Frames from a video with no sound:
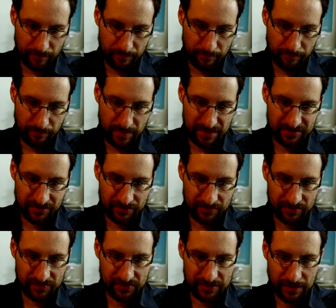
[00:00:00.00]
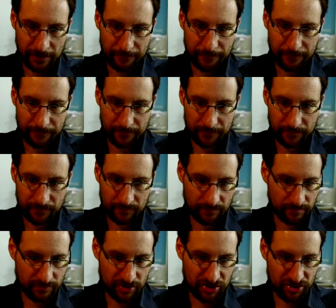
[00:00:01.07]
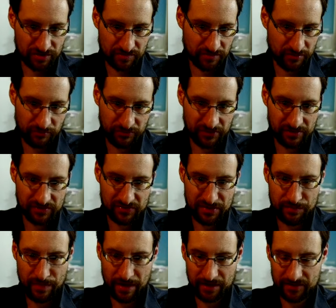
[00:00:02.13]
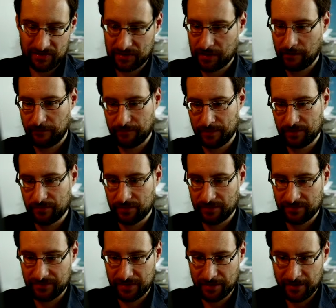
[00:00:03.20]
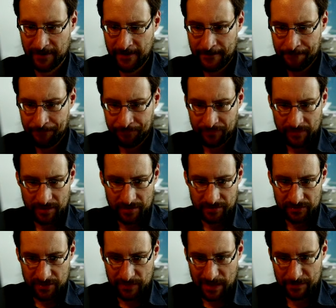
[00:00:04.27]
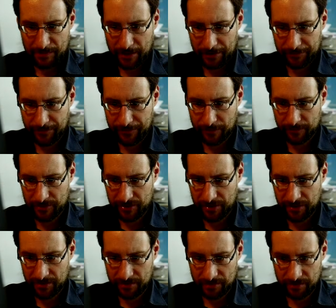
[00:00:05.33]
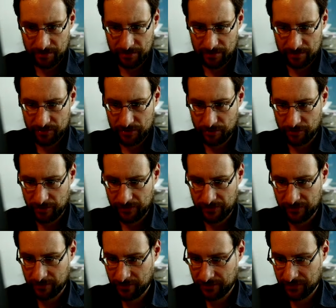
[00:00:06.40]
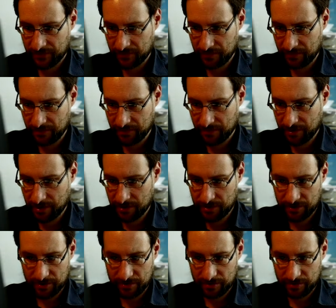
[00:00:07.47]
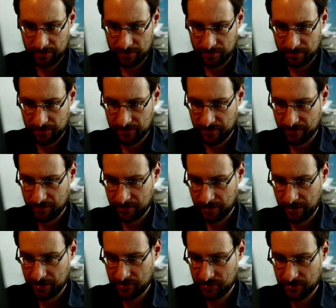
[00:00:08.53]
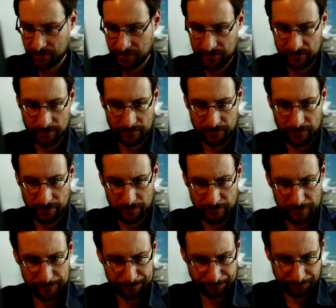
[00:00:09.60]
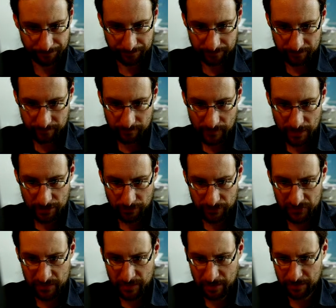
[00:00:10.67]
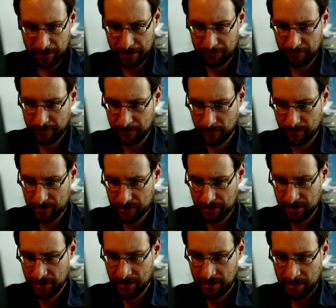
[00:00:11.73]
Meson stuff using CMake stuff because CMake binary for machine choice host in cache is cached as not found. No CMake binary for machine.